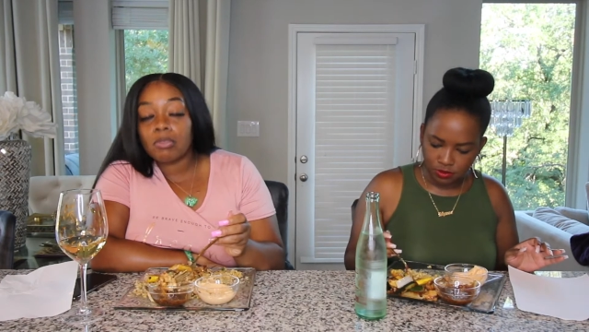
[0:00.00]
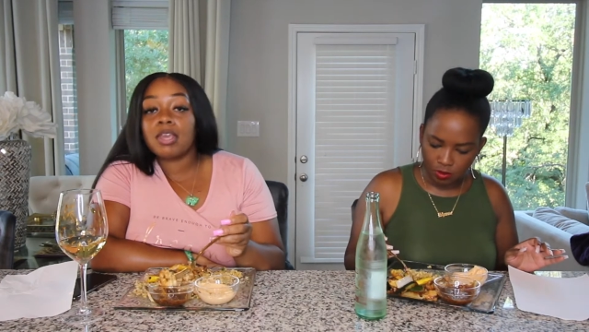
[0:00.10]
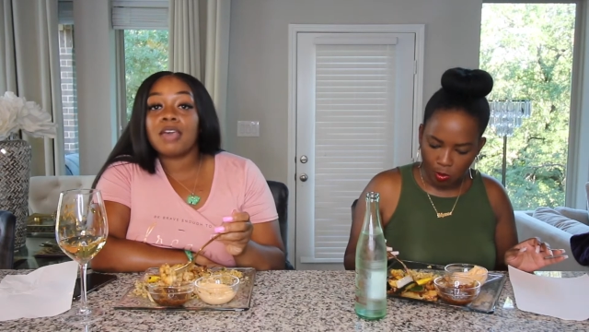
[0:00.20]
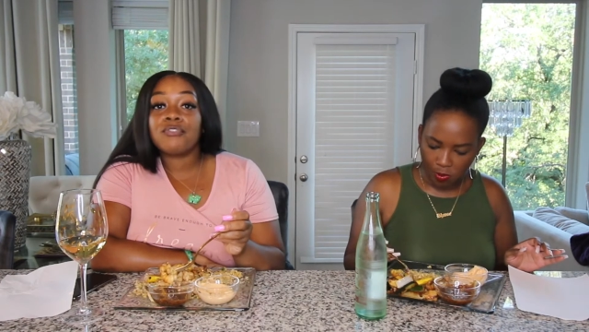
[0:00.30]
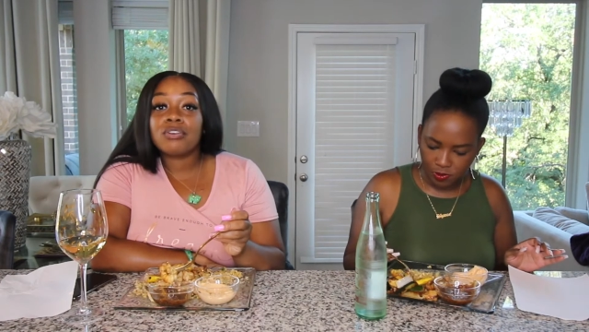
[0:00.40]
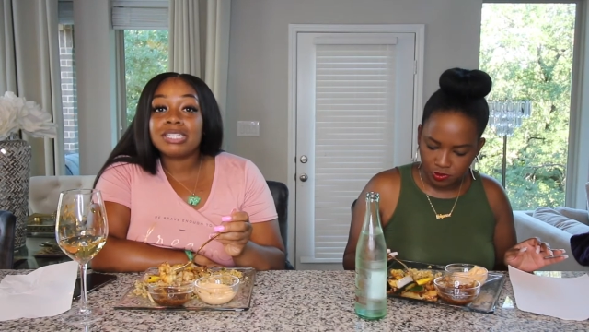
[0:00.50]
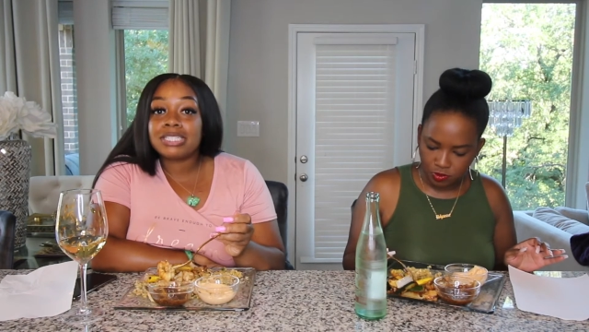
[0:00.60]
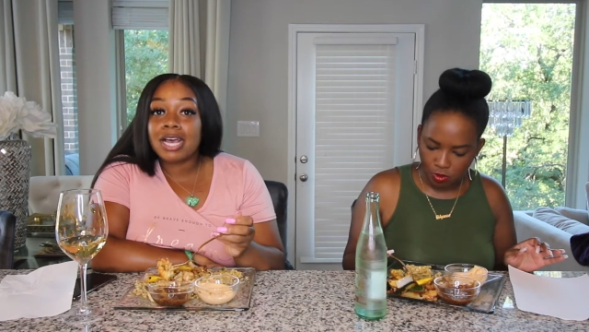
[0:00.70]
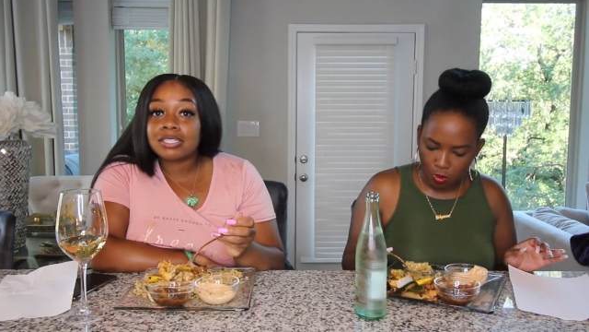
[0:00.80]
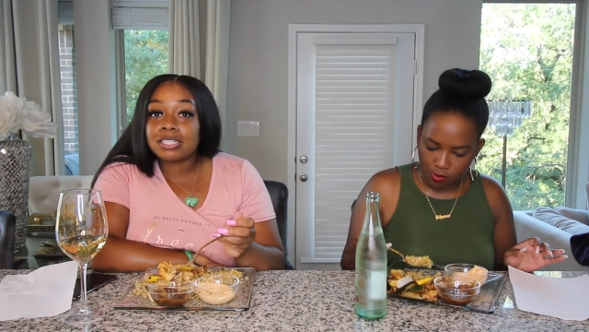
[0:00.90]
Speaker 1: If you're in
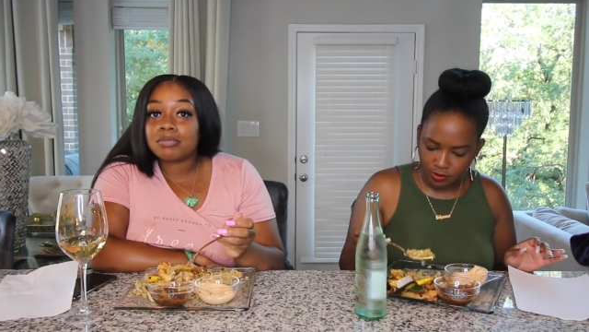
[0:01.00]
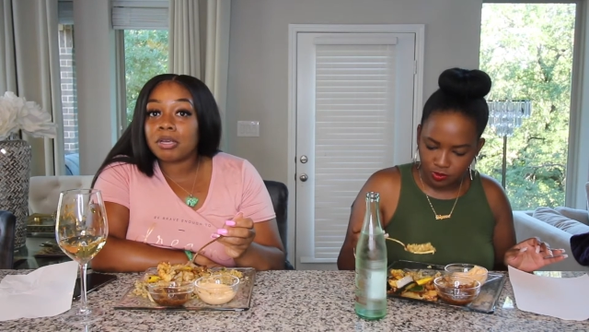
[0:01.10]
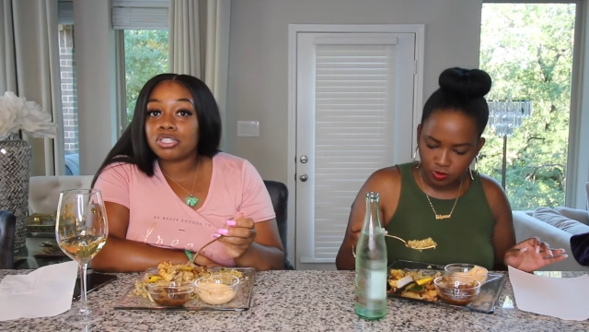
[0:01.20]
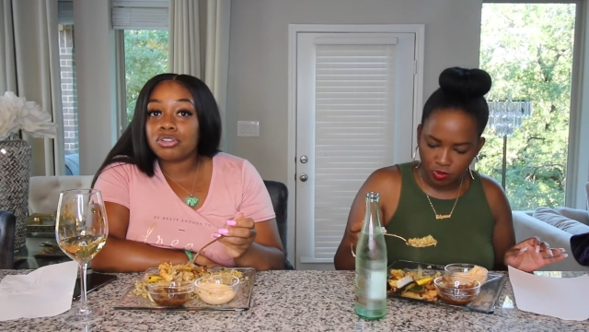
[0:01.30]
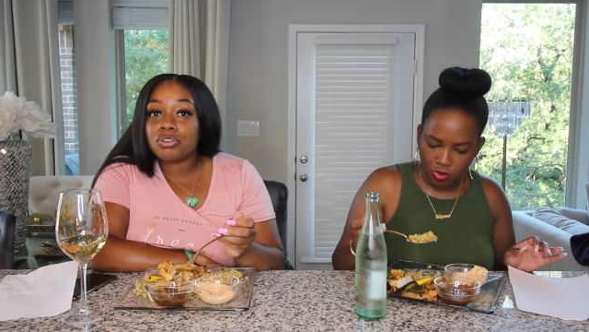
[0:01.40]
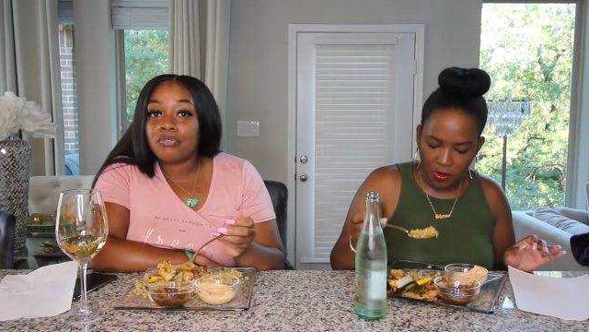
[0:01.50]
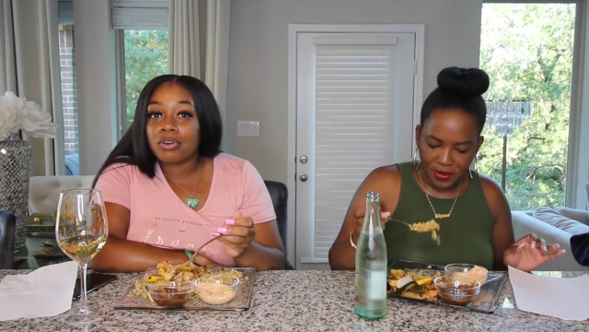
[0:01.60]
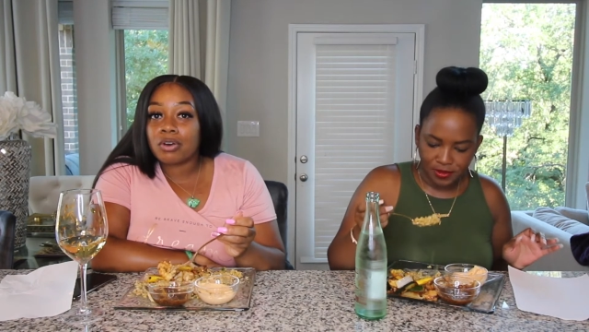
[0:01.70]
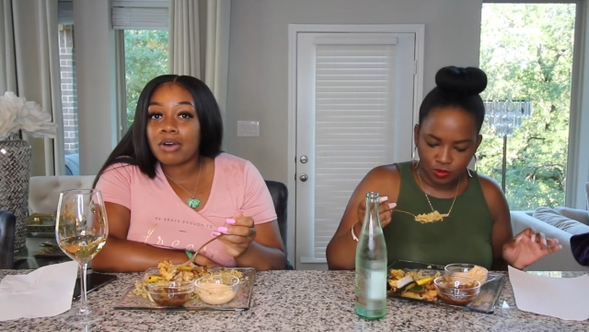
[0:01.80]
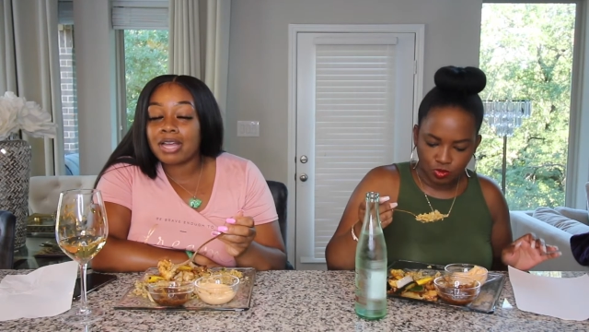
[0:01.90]
Texas, make sure you
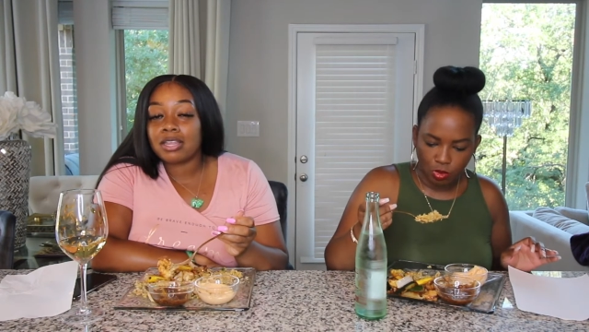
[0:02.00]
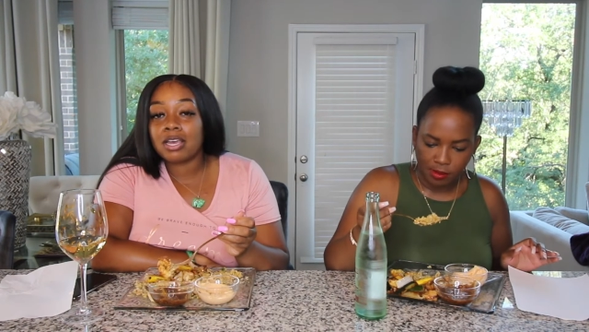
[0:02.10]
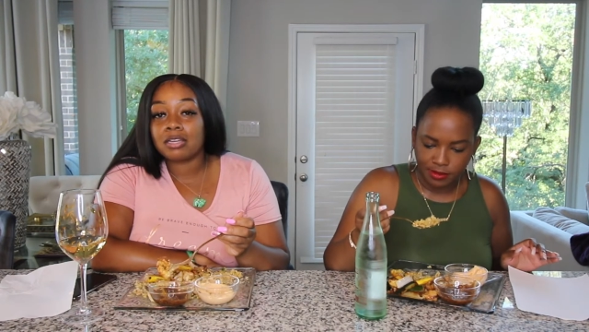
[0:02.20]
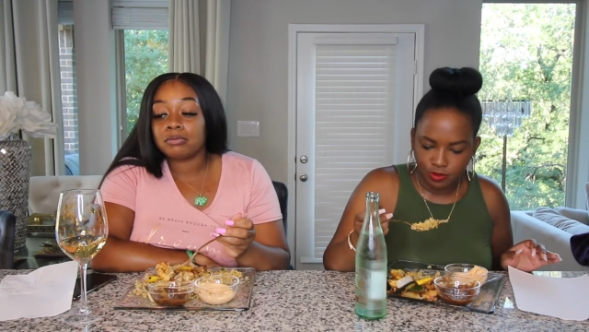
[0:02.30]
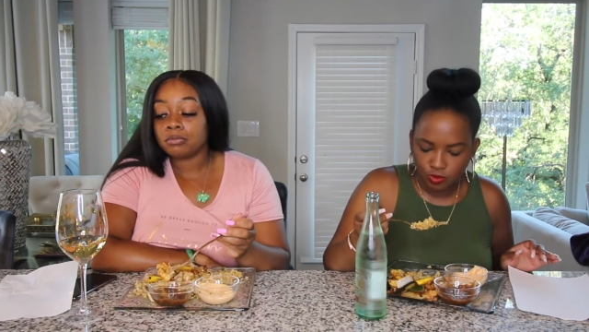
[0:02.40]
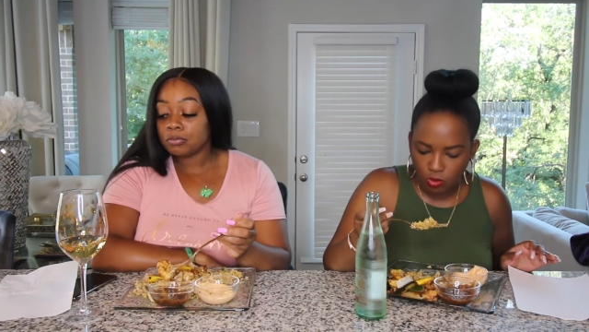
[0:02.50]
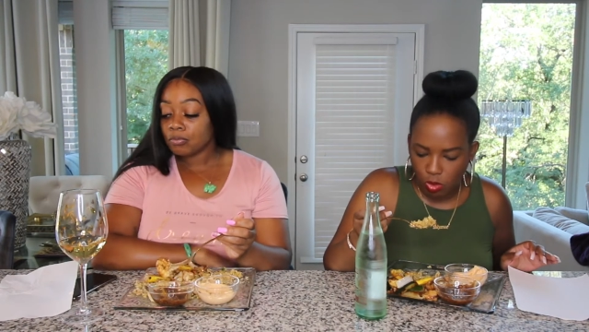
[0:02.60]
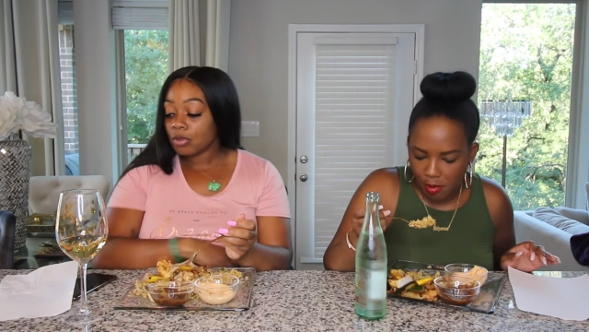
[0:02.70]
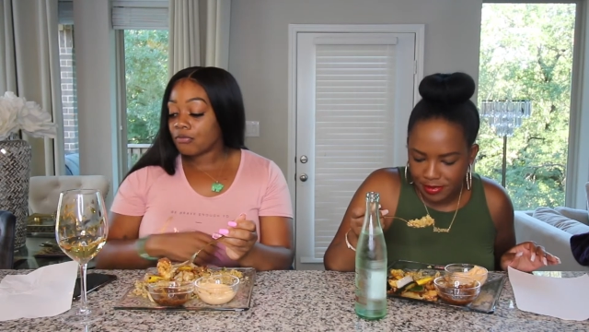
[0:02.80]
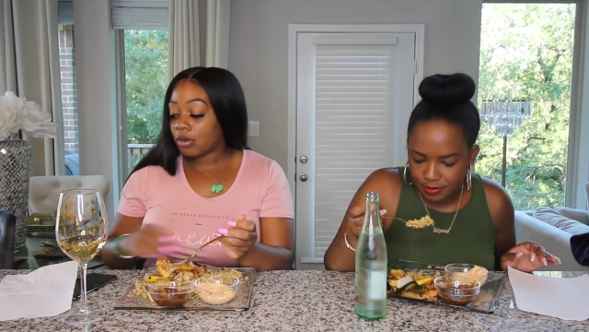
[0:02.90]
vote. I think
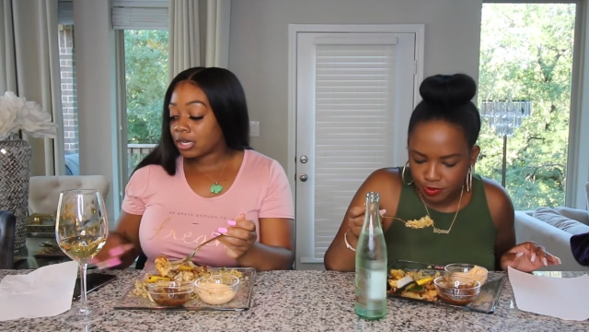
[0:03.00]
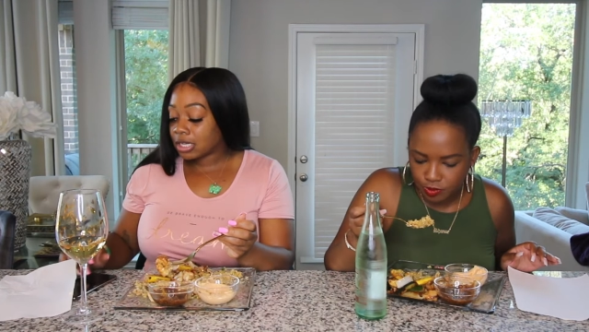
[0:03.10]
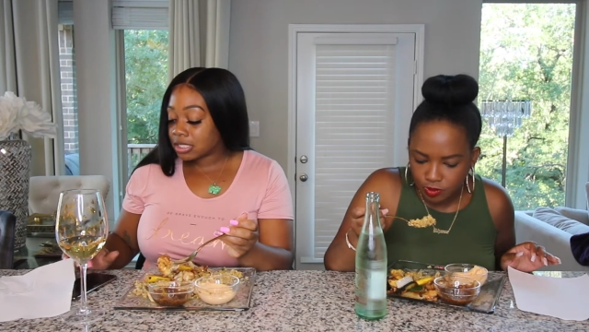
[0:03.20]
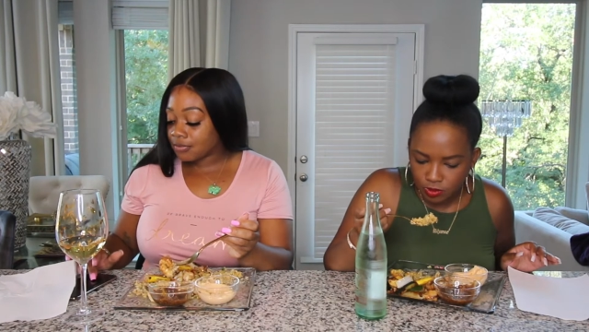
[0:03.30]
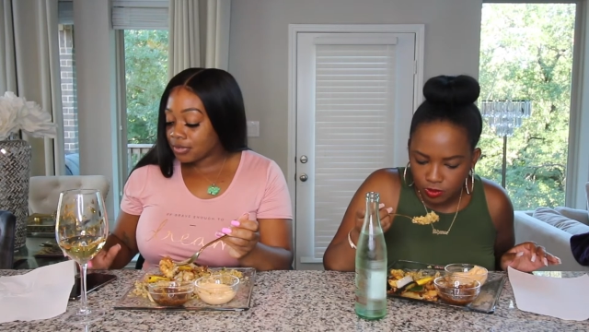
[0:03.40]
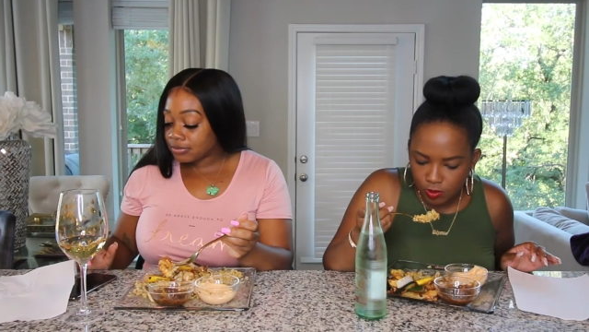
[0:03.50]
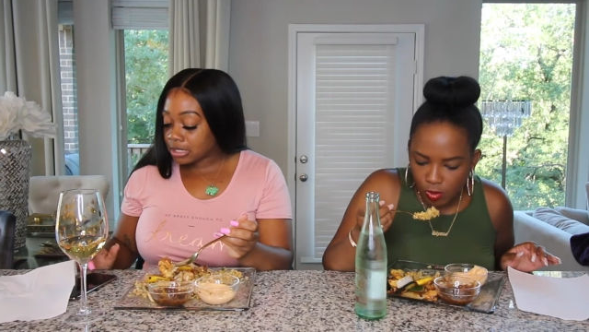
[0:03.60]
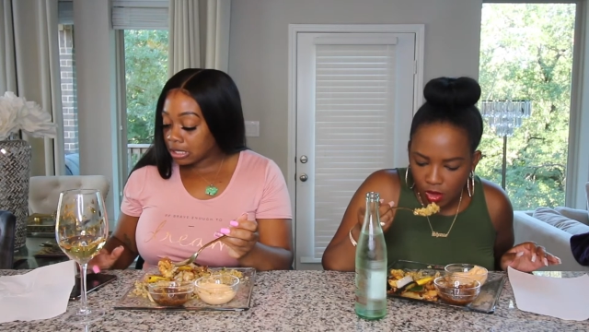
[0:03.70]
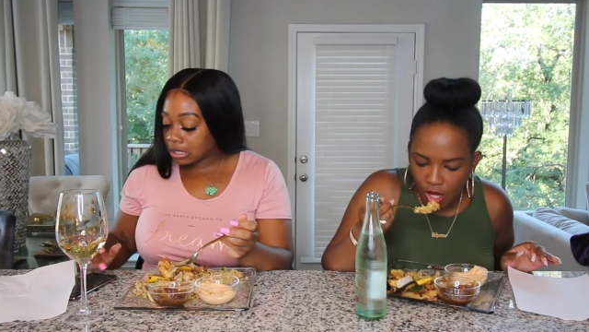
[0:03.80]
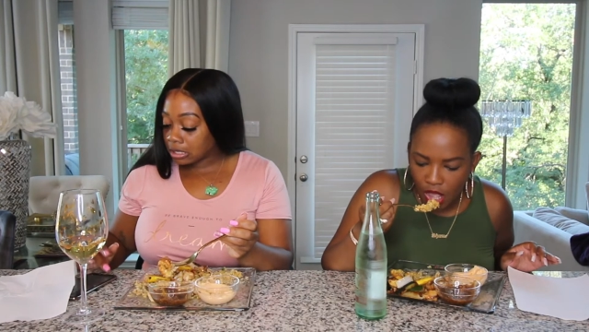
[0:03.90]
voting is the
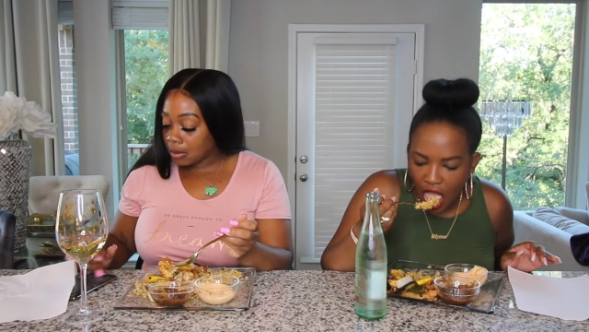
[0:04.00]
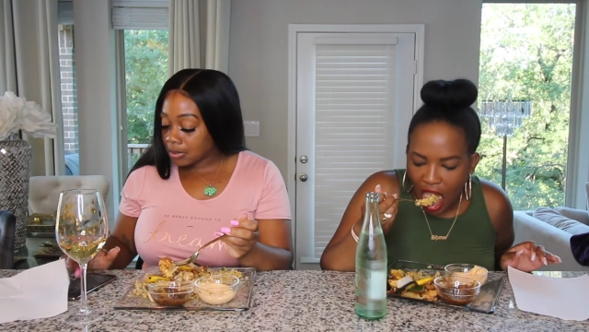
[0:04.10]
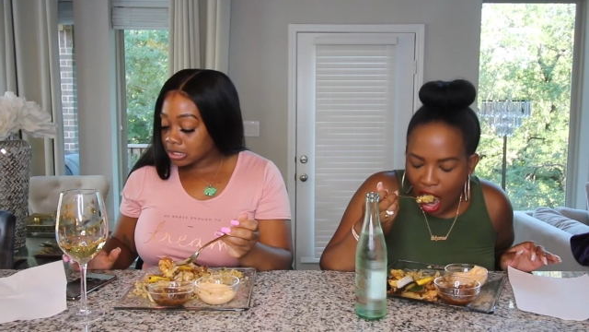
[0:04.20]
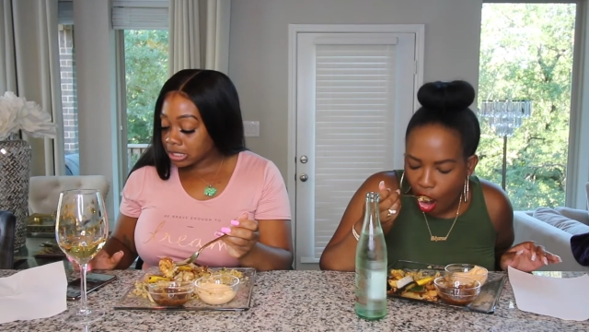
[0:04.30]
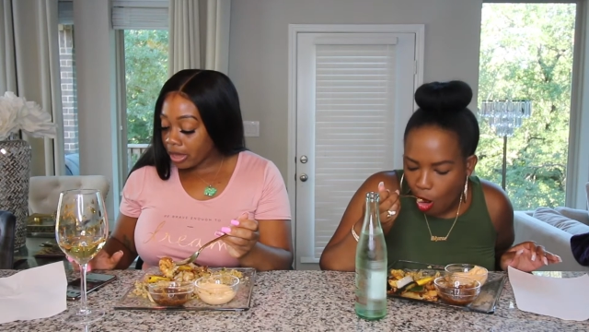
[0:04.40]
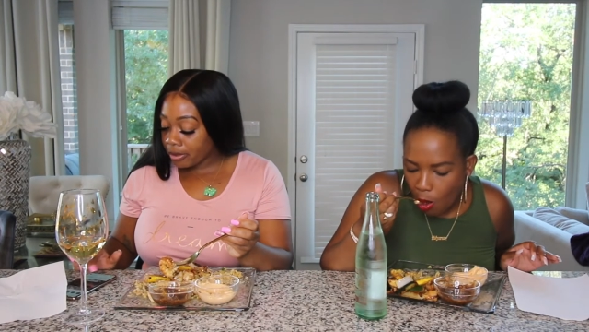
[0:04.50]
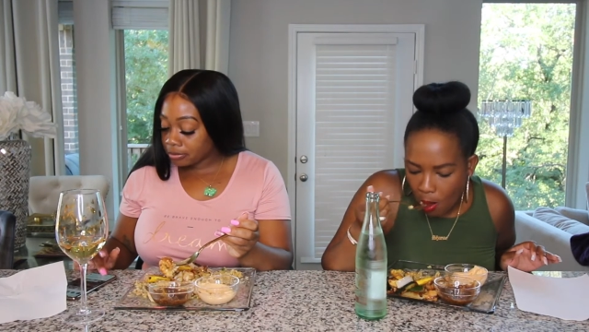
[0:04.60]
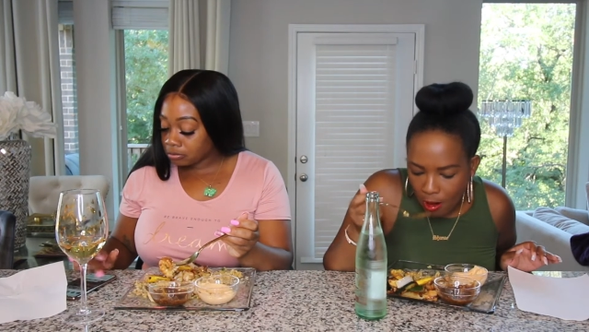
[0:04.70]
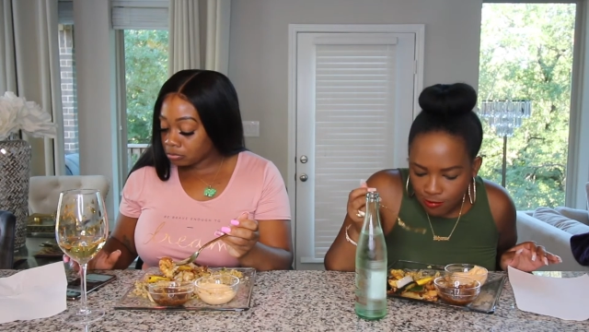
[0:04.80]
fifteenth, I want to say.